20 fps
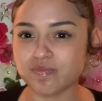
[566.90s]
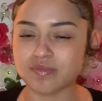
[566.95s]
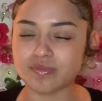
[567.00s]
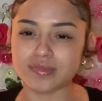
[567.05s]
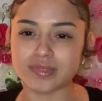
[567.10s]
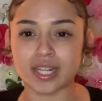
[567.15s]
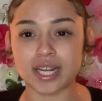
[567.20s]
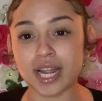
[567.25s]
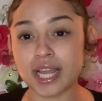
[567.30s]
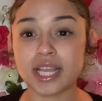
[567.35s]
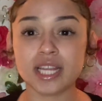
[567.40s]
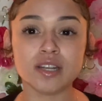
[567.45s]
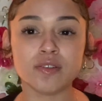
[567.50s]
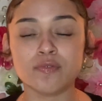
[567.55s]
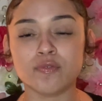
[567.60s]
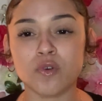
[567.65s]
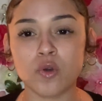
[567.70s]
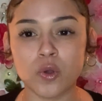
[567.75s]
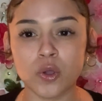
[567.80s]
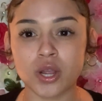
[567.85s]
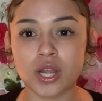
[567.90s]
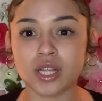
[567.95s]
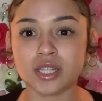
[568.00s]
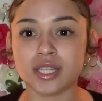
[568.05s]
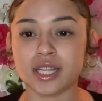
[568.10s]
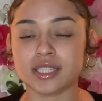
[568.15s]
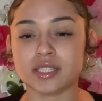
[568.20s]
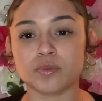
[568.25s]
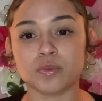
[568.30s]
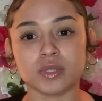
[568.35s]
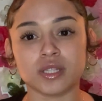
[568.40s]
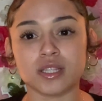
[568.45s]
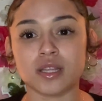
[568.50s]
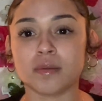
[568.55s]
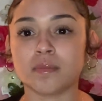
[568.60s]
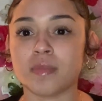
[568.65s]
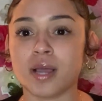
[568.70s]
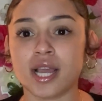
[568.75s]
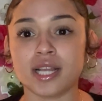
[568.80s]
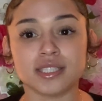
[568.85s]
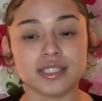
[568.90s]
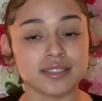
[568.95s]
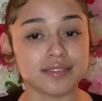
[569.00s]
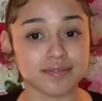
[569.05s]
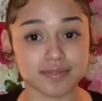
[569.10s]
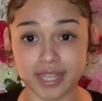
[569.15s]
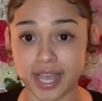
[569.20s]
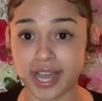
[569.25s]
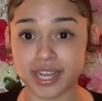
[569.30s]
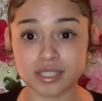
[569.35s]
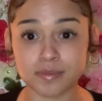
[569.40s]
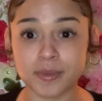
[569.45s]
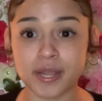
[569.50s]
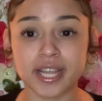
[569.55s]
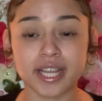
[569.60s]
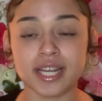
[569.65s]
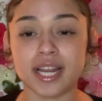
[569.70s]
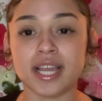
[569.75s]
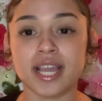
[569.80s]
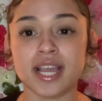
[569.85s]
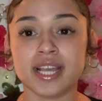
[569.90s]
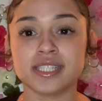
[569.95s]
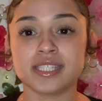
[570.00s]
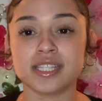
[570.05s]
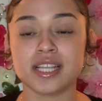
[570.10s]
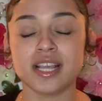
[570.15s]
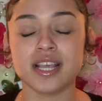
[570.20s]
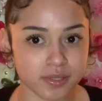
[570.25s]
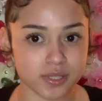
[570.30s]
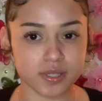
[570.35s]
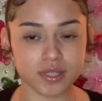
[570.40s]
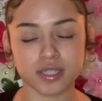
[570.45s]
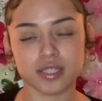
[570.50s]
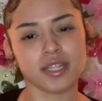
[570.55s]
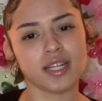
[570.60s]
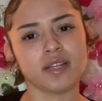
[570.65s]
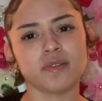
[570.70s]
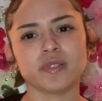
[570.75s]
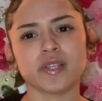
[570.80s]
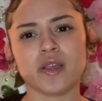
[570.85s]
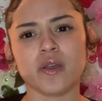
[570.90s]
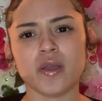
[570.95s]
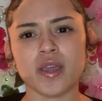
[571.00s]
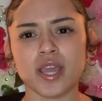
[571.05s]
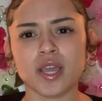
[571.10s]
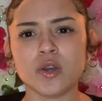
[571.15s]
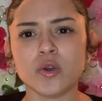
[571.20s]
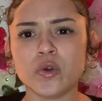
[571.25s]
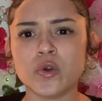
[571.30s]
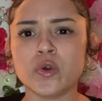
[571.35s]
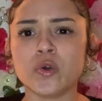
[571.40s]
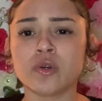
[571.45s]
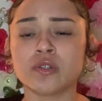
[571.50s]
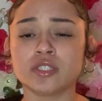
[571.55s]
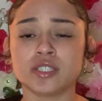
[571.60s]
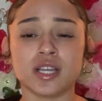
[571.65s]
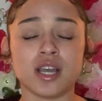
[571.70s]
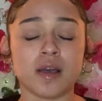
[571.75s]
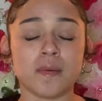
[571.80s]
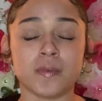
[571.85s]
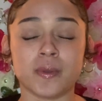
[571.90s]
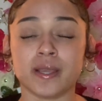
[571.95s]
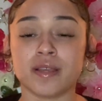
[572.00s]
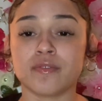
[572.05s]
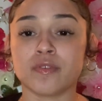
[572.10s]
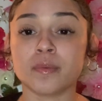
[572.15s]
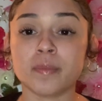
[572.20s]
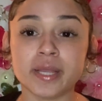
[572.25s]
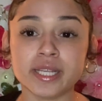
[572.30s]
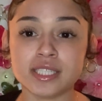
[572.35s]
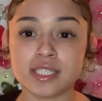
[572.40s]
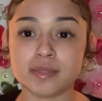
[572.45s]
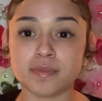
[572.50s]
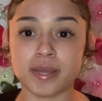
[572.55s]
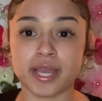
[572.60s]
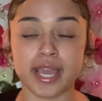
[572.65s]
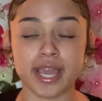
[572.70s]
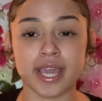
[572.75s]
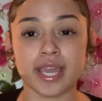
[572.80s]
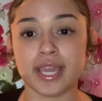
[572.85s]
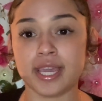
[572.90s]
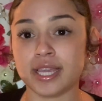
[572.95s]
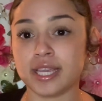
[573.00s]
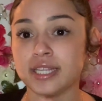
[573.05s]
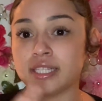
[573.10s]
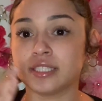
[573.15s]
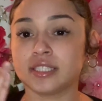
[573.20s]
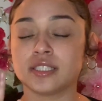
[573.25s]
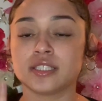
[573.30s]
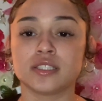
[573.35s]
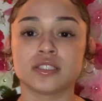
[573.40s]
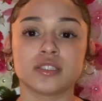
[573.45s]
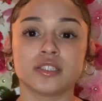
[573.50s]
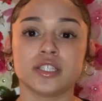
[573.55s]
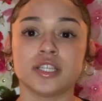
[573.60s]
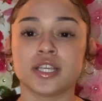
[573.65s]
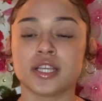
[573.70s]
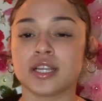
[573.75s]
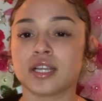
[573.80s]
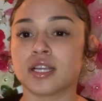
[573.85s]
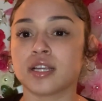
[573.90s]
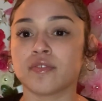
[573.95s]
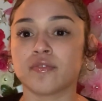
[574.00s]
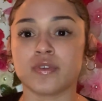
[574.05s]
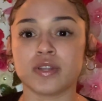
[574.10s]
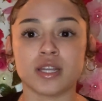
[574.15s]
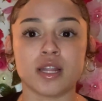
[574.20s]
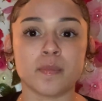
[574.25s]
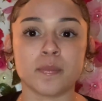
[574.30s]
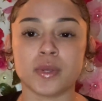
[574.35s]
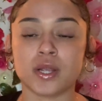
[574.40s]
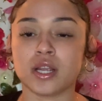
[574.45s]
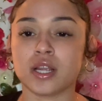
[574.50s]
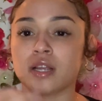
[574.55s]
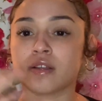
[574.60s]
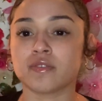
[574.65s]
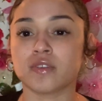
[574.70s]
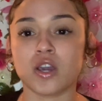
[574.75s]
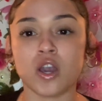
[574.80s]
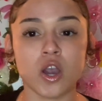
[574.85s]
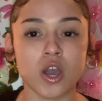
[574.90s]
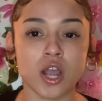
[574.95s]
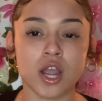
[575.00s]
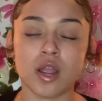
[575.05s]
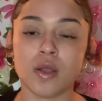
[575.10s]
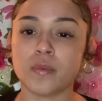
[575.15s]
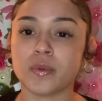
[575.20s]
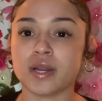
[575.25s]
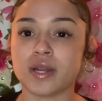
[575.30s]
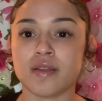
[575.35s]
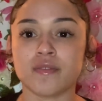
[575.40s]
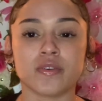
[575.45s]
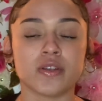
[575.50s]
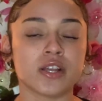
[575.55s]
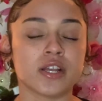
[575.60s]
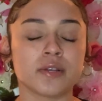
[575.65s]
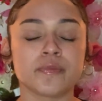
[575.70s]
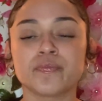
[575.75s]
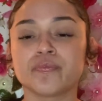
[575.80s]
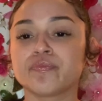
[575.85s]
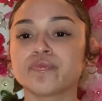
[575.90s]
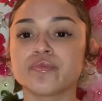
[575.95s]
that I can afford that's within my tax bracket, I guess. So the lady was like, okay, cool. She got my information, my age, year, VIN number of the car, whatever,